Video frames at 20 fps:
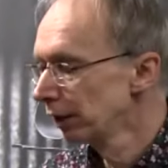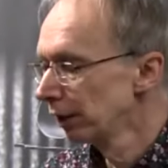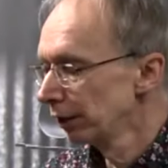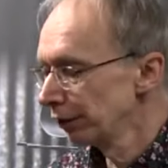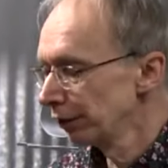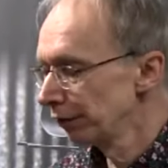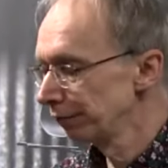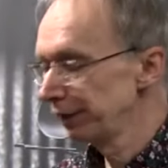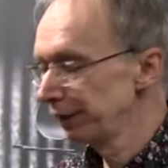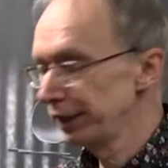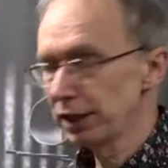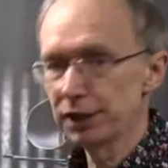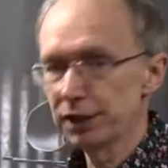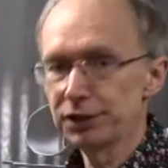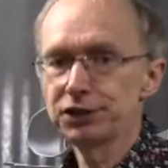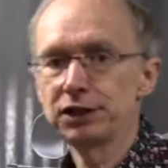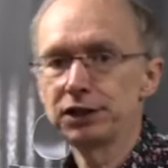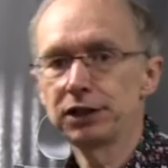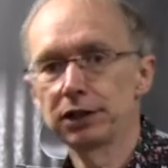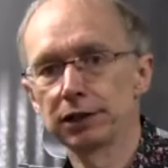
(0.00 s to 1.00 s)
The
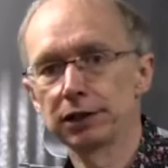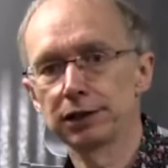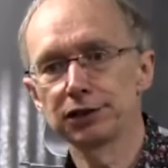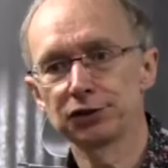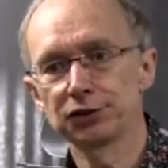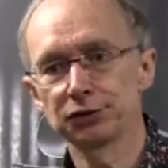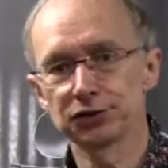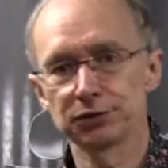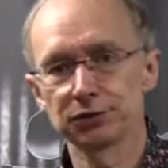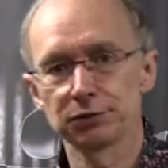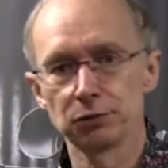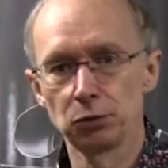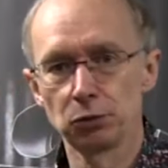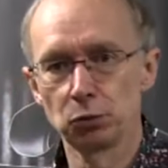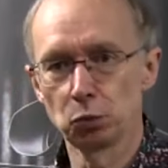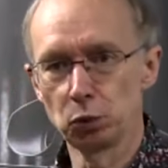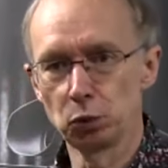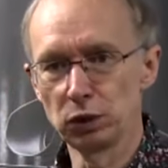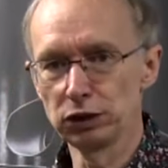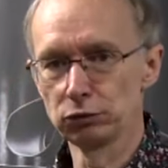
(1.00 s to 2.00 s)
V90 cards
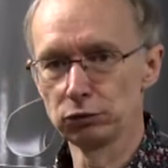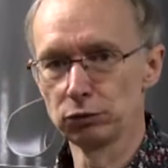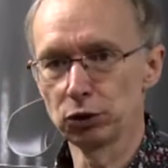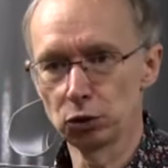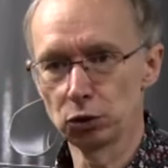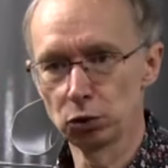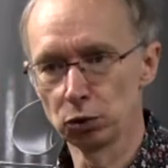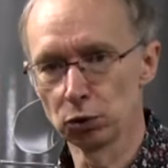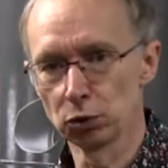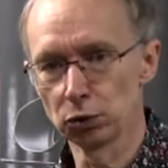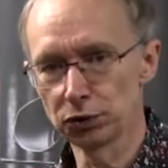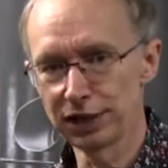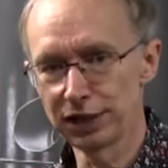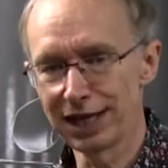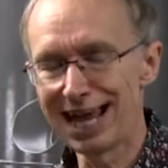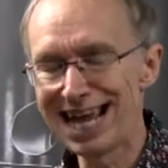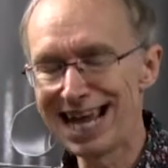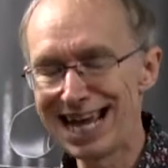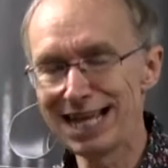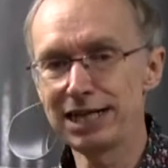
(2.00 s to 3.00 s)
will record
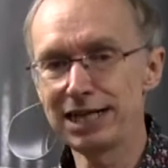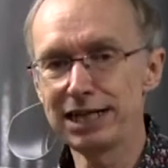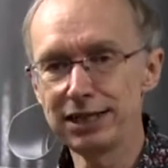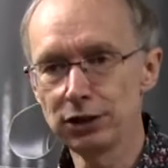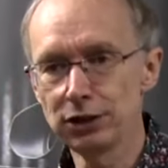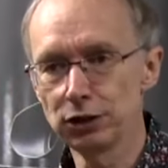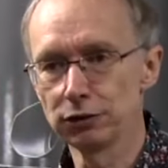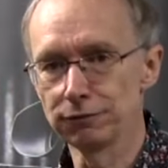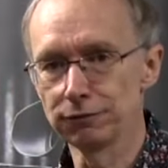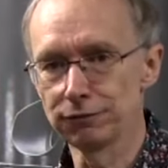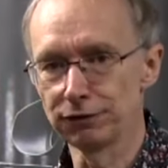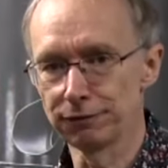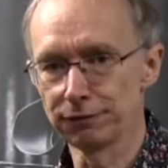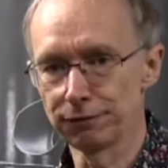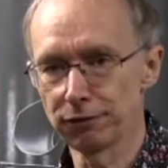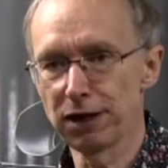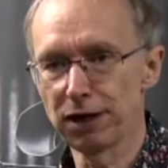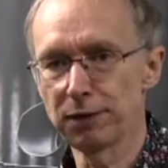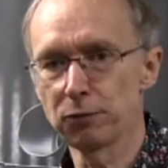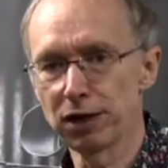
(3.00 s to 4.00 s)
any of the
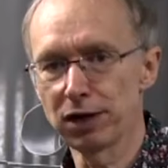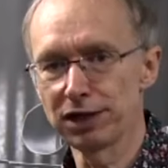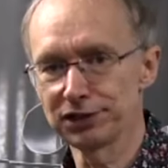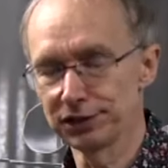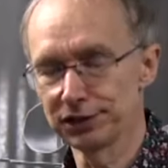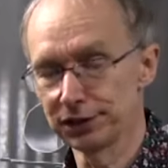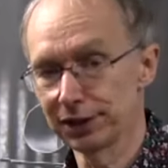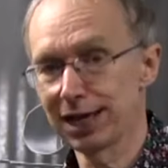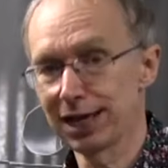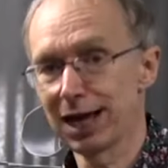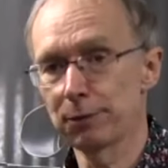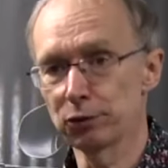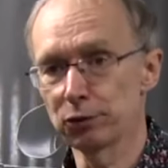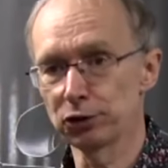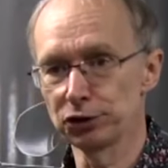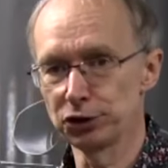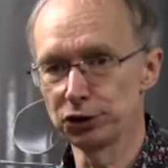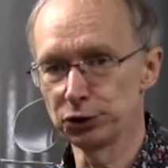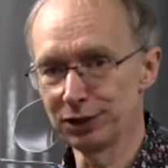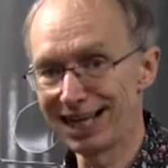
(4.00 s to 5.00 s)
frame rates that the camera
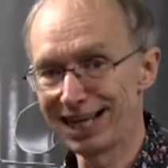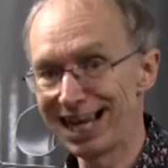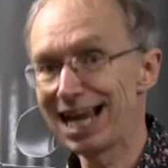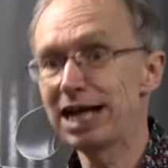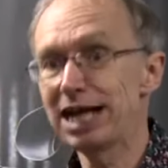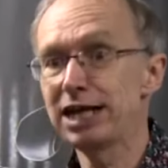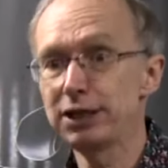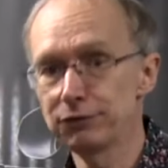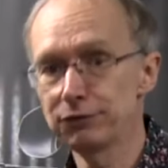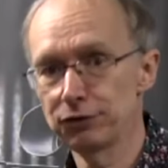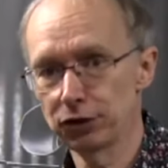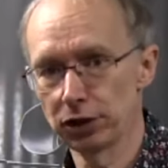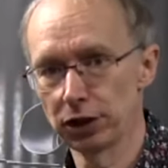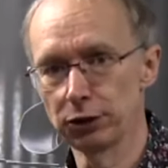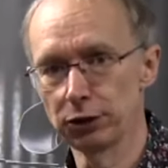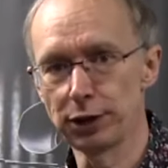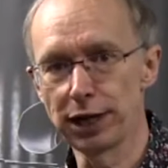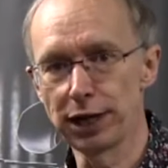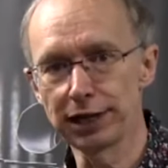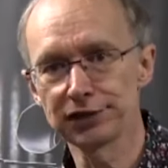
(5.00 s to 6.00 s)
can do in any of the
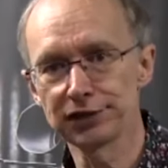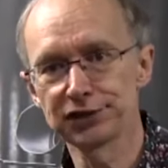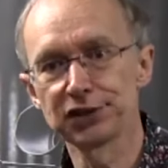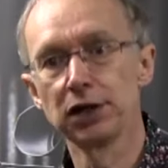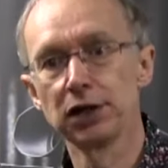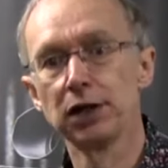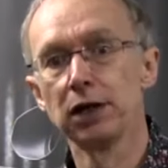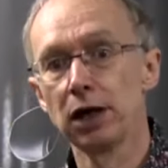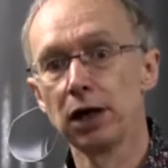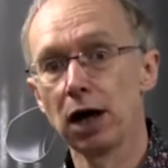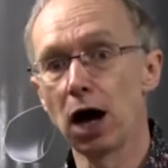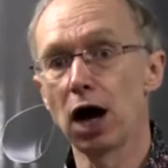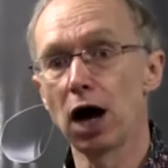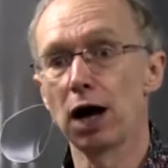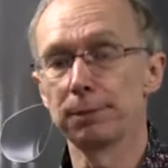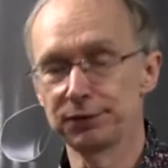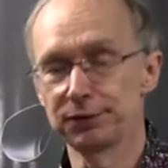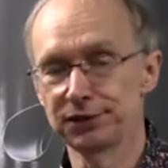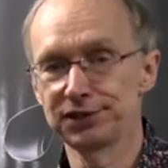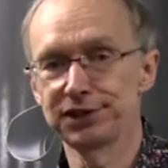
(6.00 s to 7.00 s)
codecs
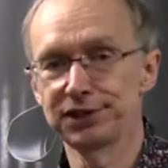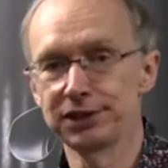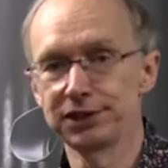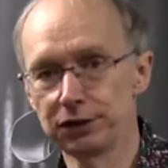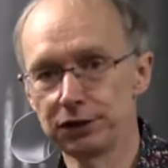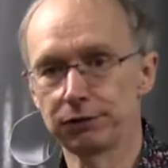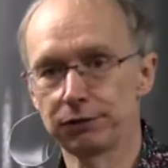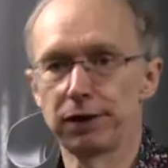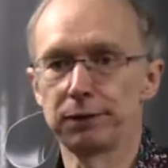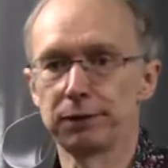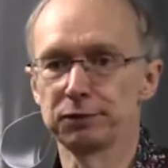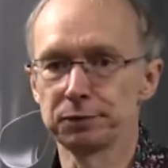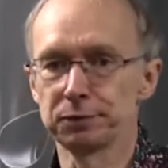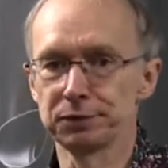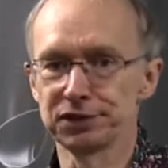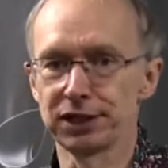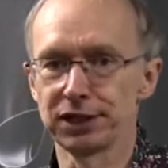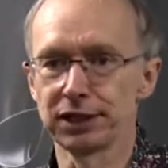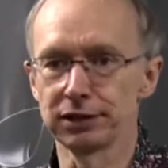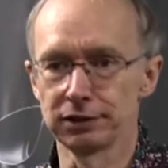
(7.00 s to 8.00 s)
up to 60 frames per
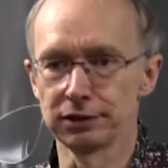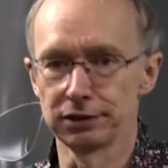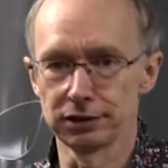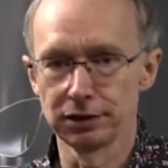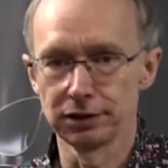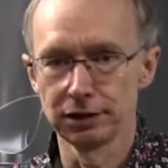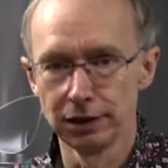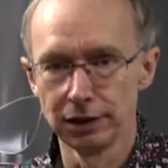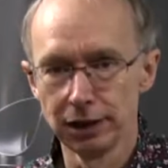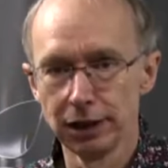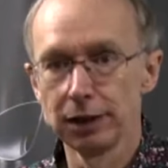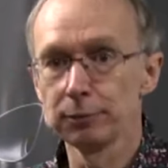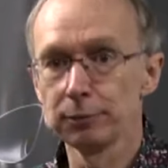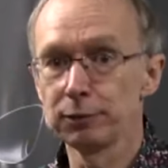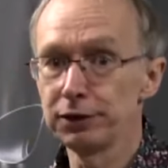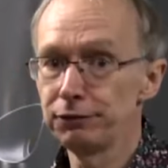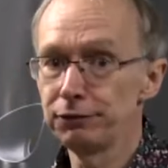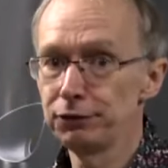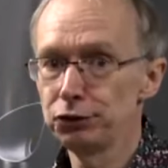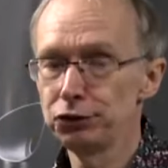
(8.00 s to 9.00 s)
second. But
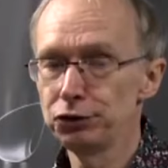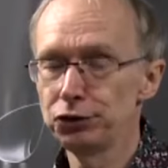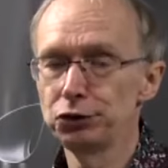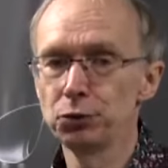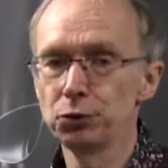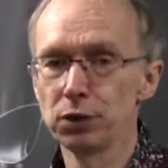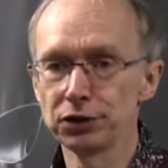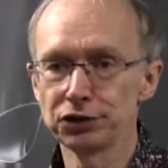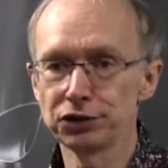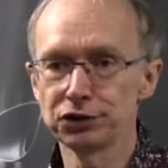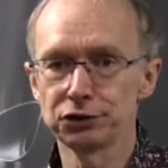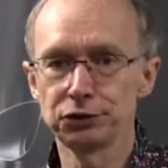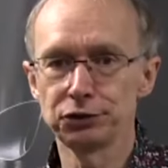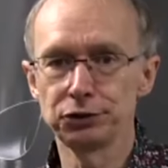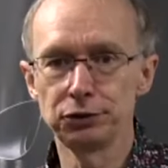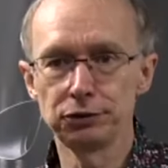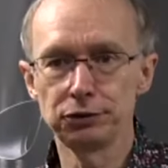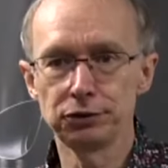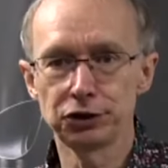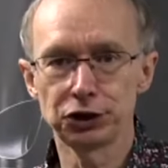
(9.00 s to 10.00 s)
if you do want
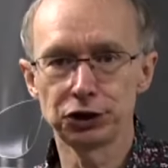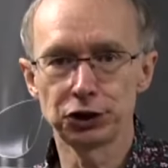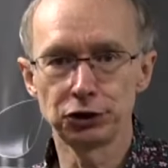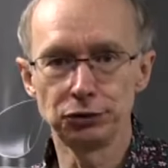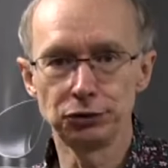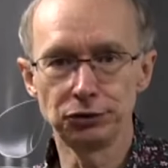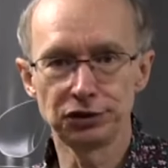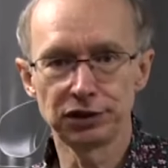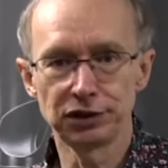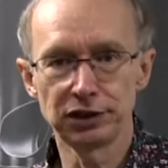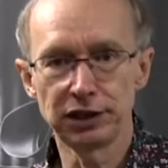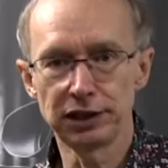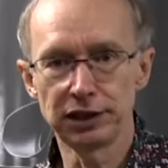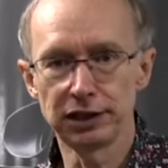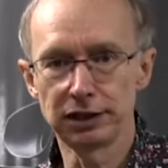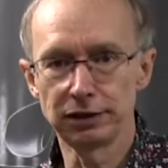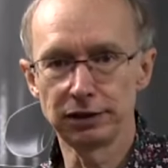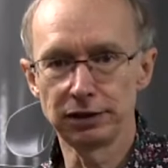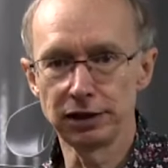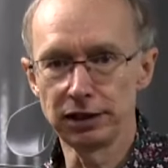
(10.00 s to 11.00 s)
to shoot
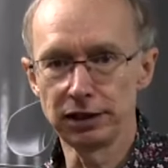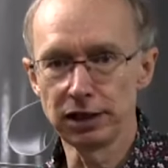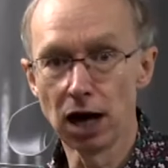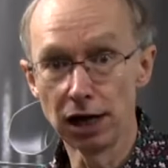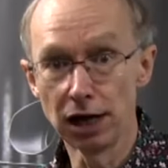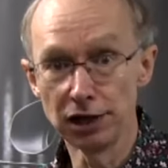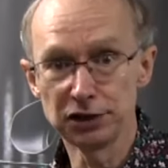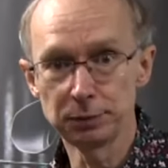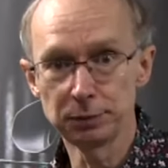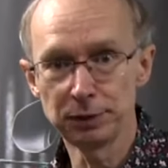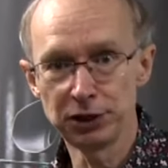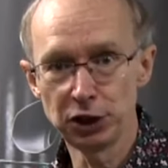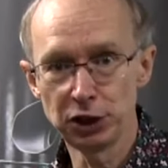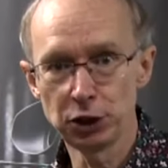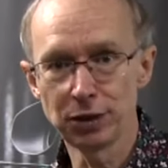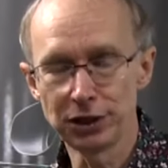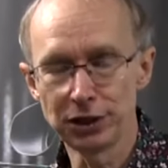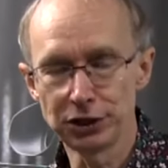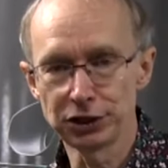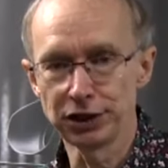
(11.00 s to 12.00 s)
the high-speed
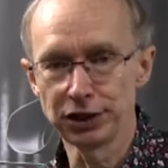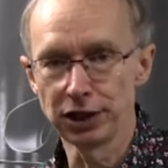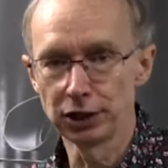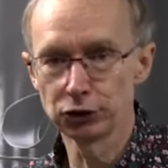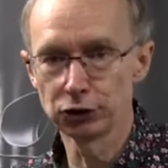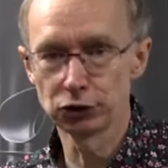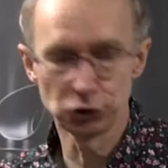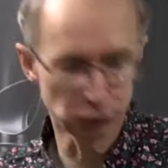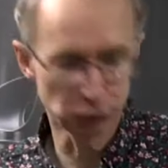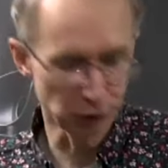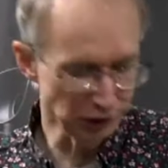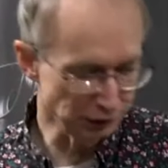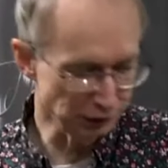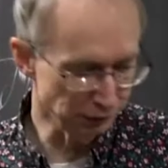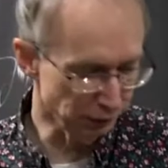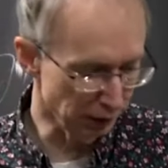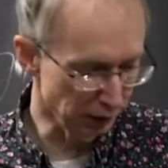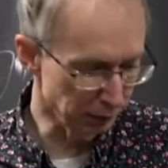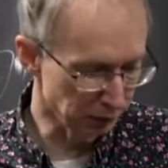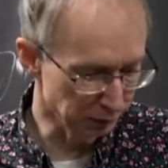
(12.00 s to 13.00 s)
UHD 120
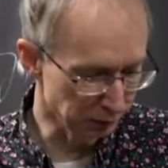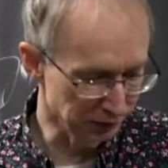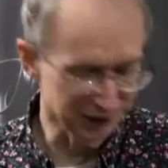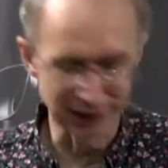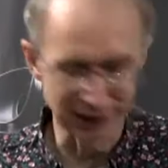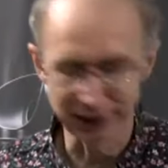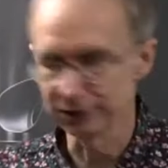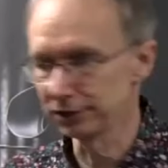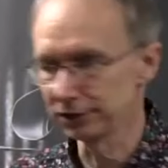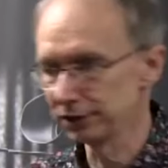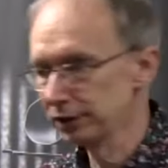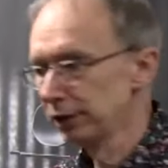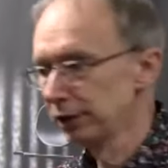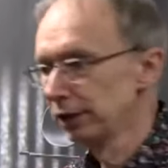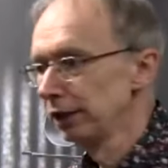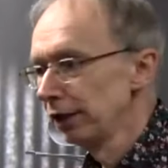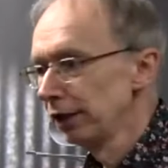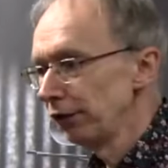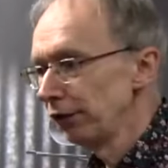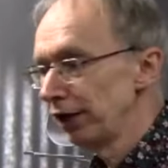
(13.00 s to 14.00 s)
frames per second,
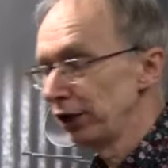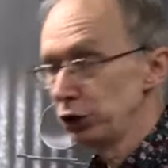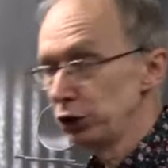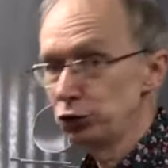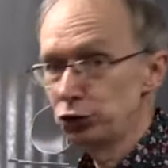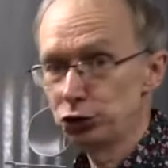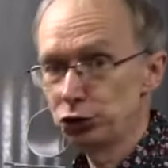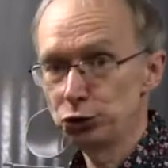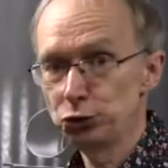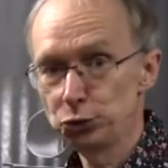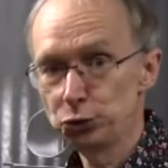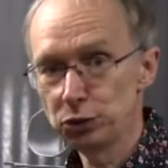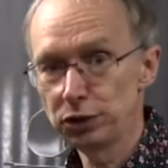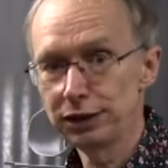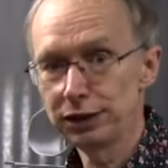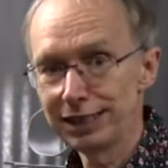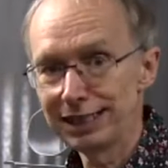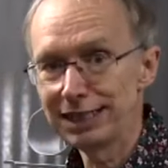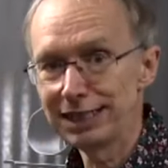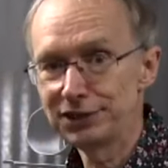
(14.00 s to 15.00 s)
then you do
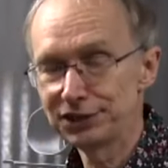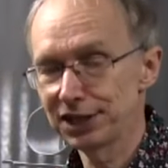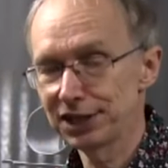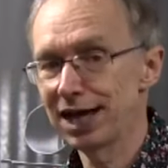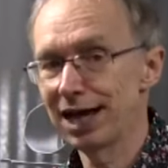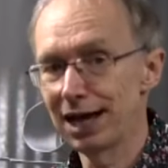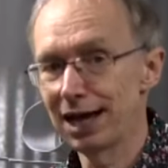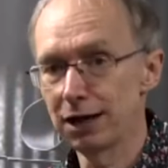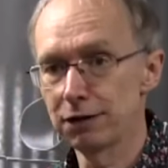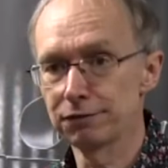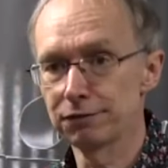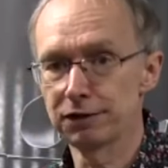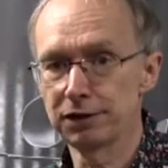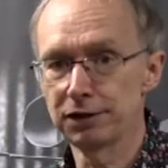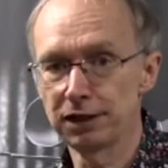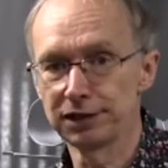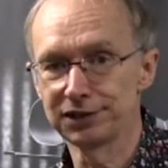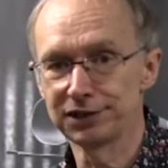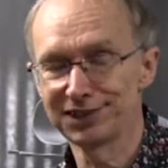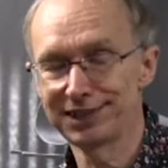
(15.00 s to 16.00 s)
need to have
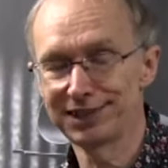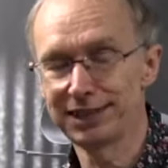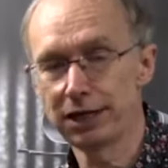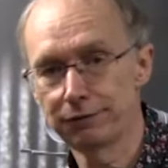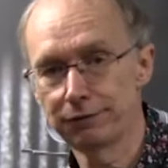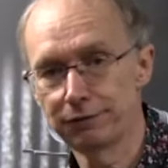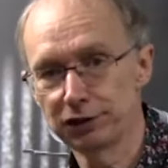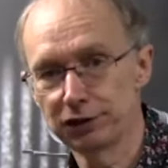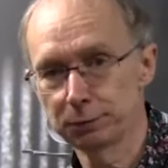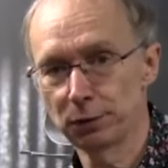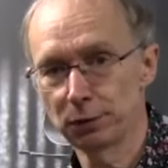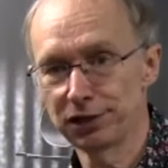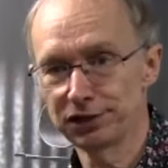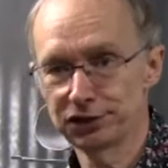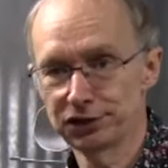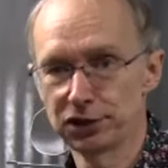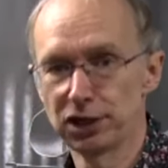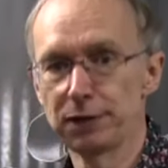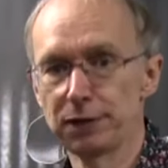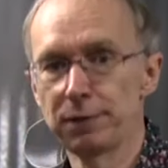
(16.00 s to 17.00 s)
a CF Express
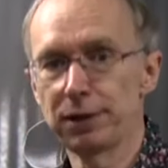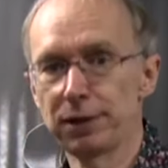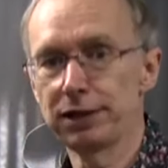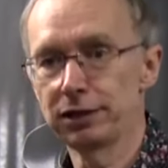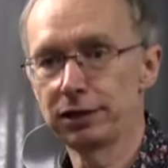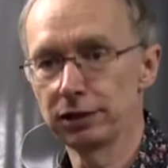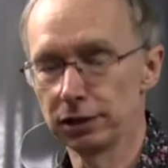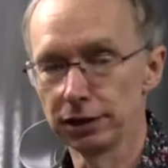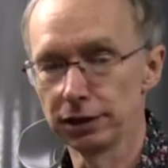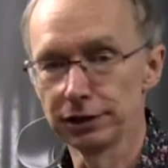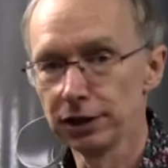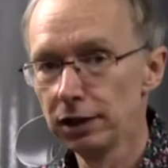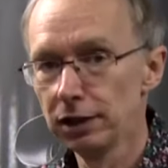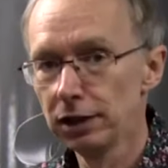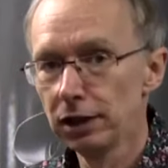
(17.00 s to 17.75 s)
Type A card.